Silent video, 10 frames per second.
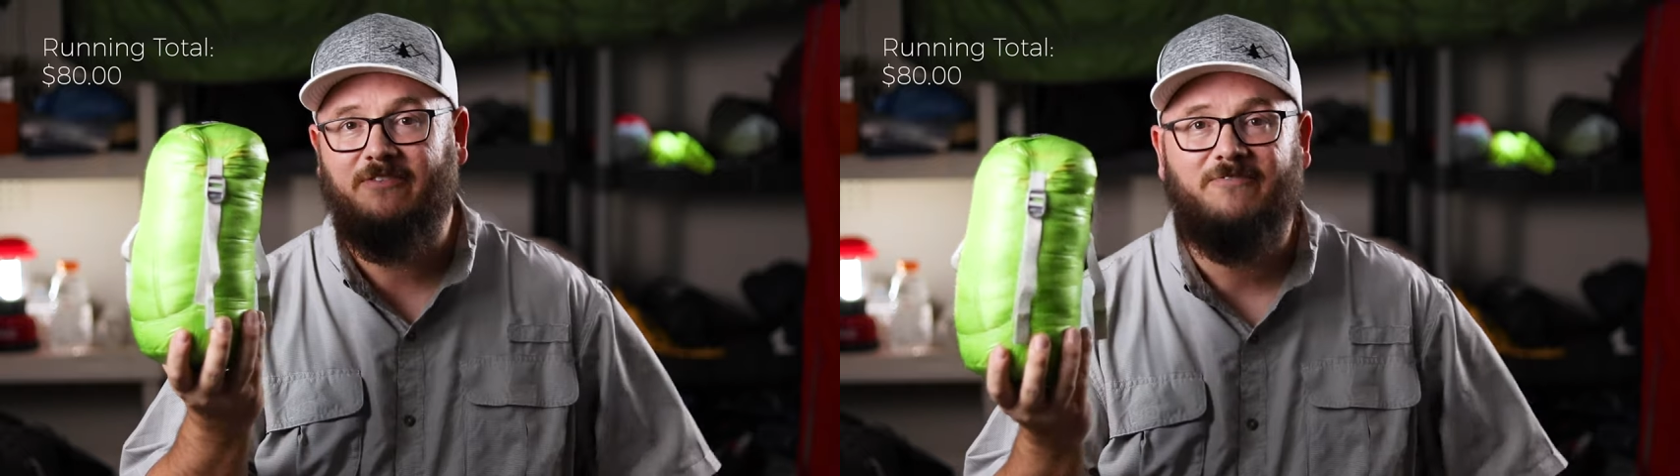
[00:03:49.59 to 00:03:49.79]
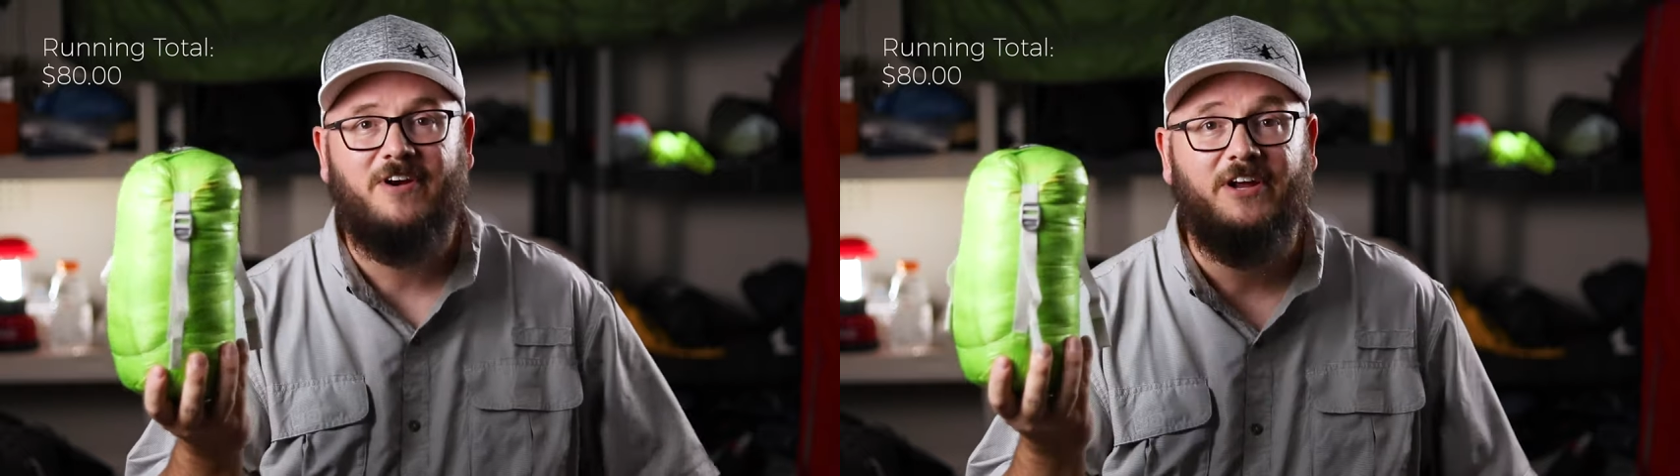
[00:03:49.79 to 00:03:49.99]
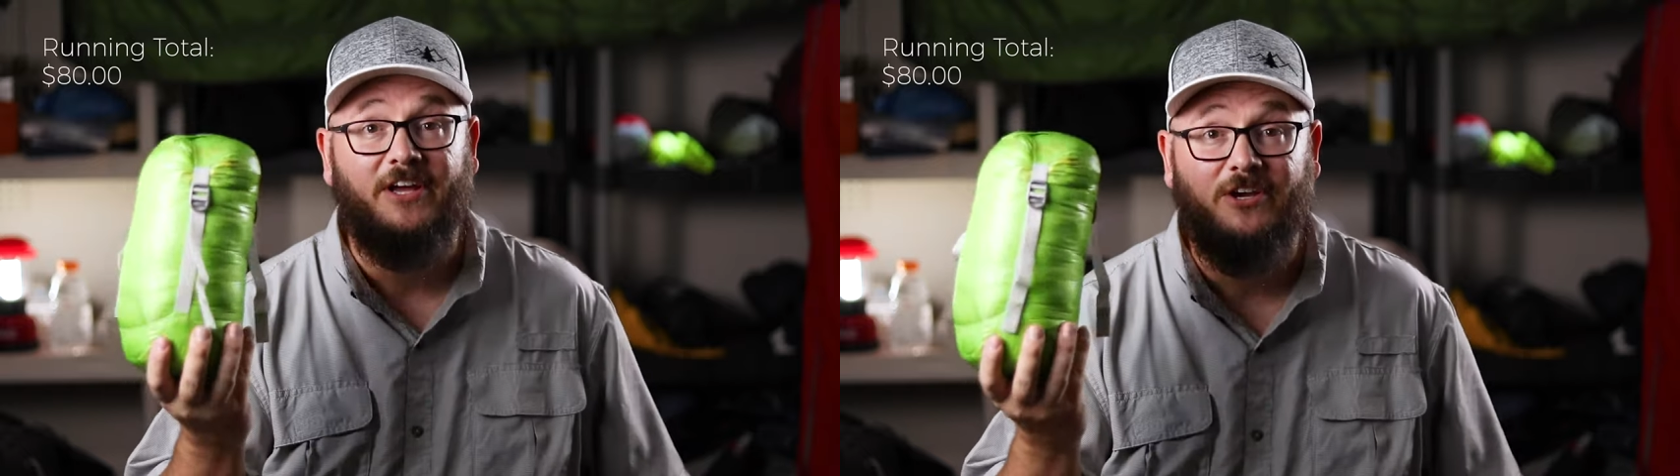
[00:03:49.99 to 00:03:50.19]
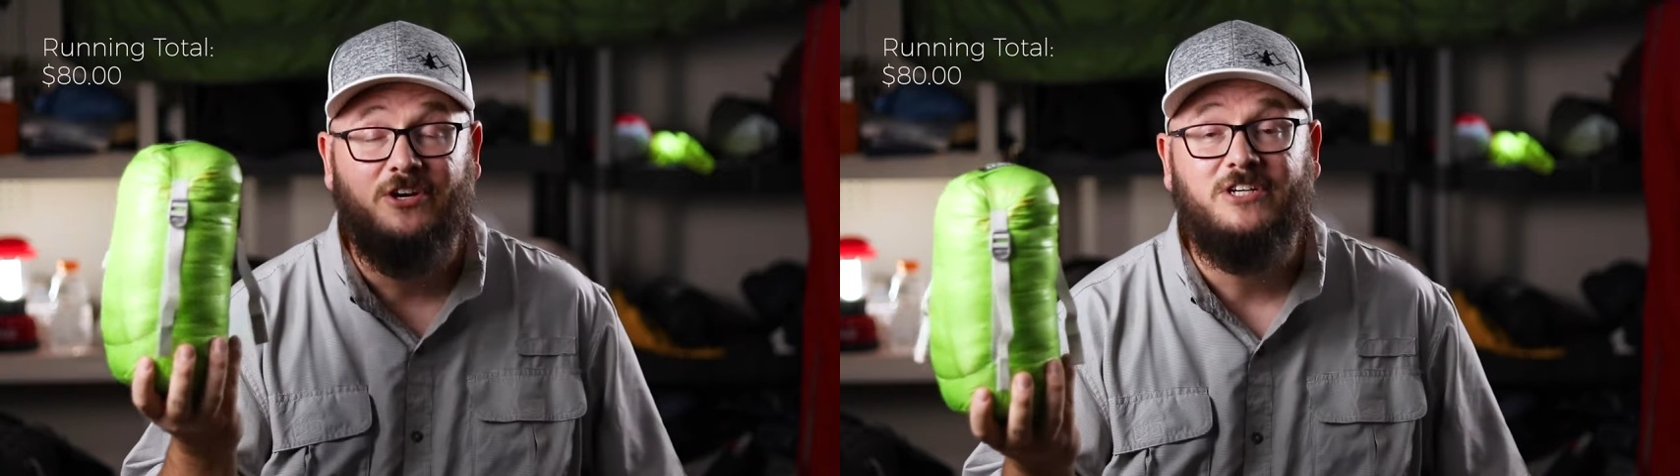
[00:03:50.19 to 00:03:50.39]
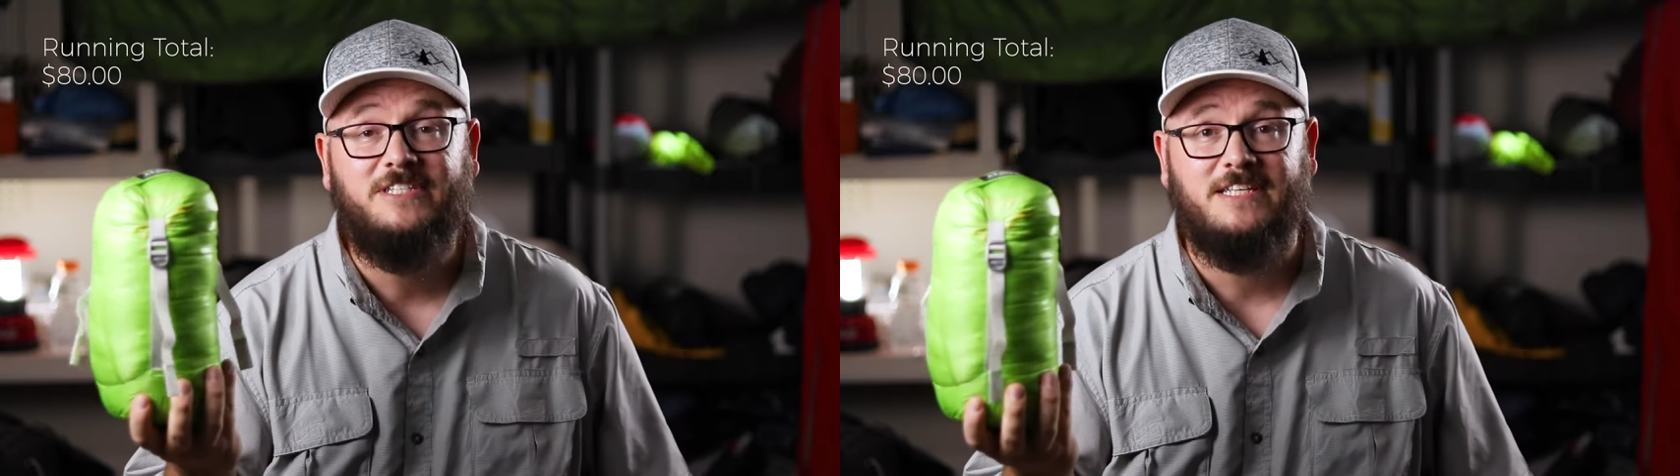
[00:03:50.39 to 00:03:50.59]
very
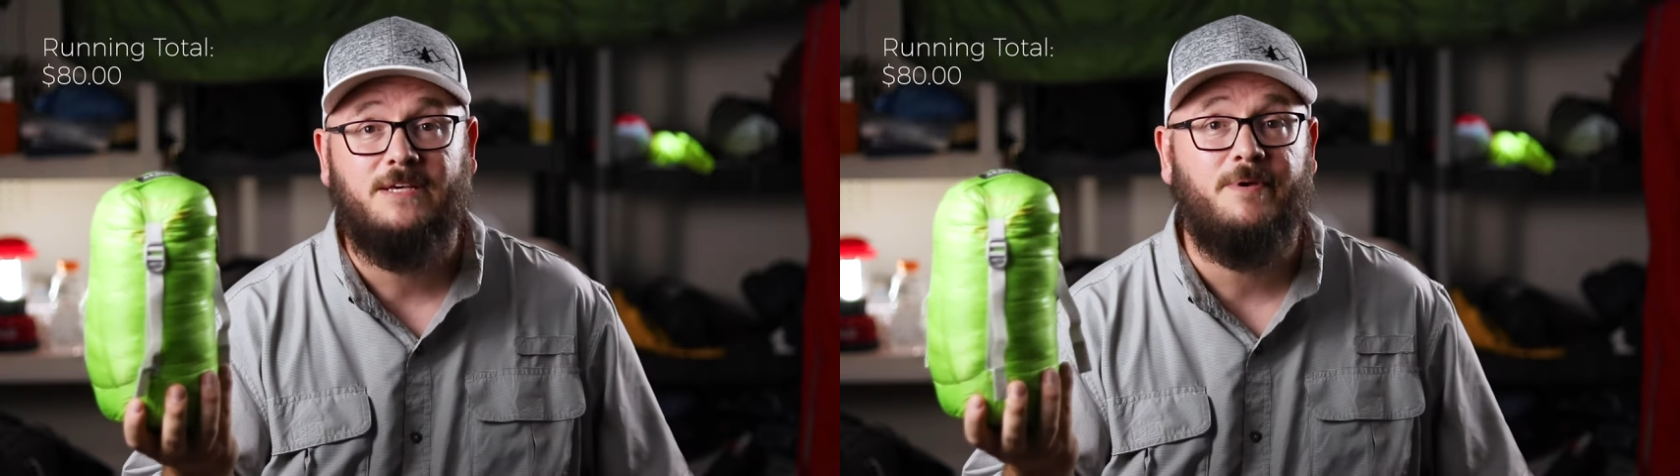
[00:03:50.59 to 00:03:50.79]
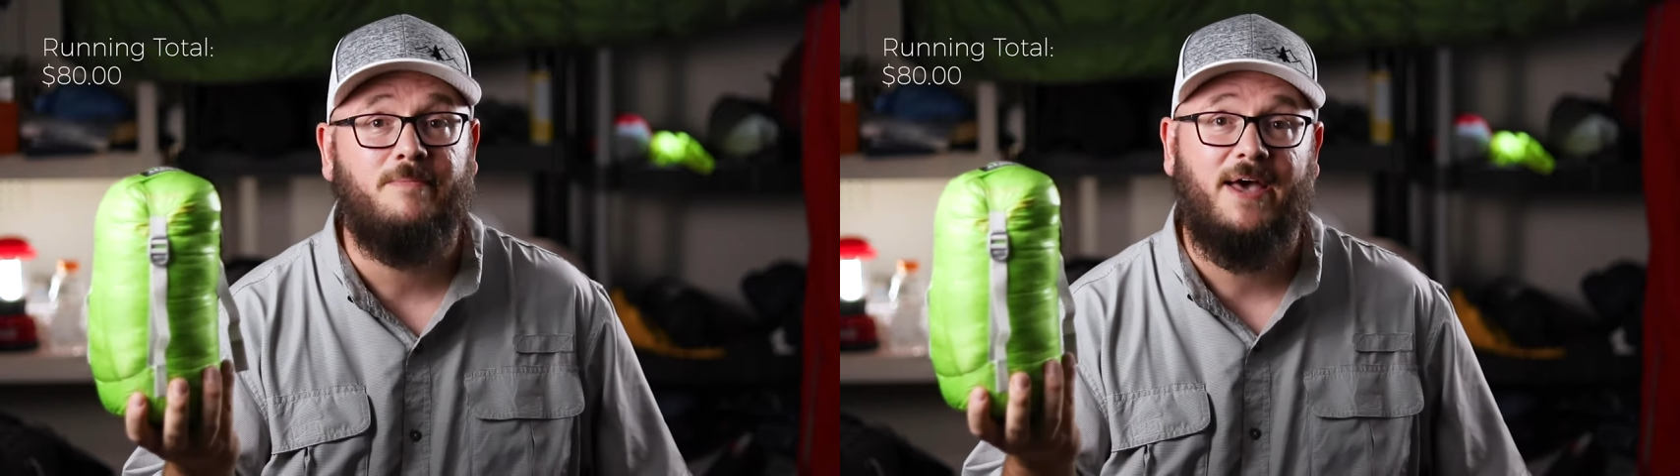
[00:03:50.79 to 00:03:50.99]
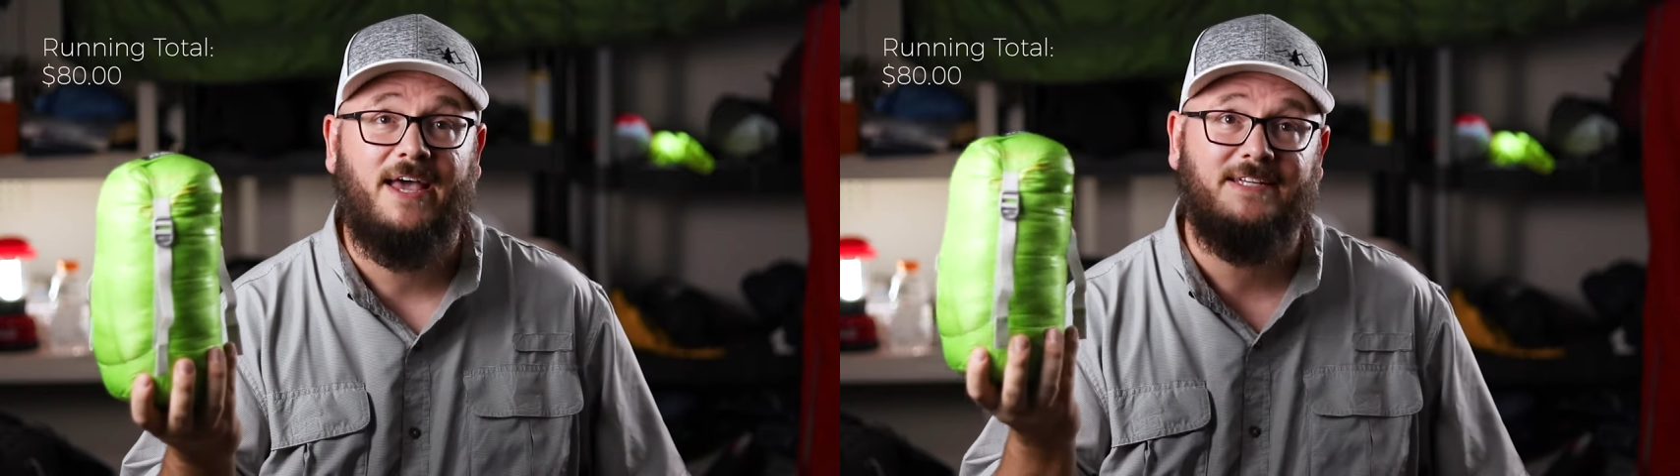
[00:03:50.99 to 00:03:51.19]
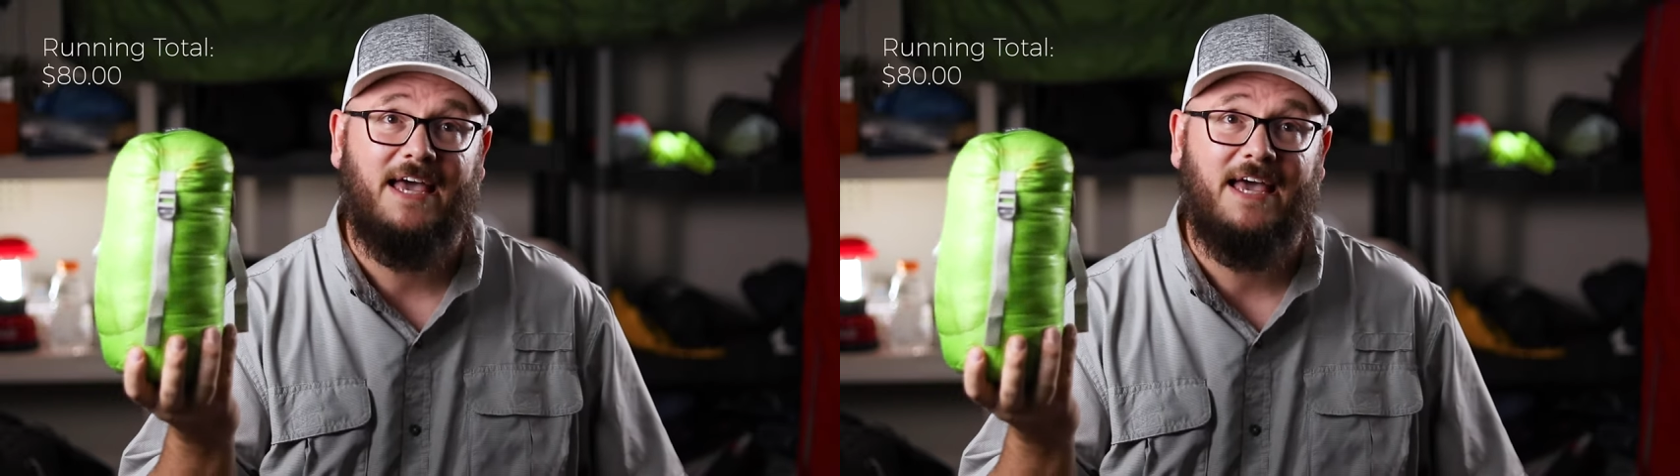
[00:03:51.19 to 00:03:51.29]
good sleeping bag to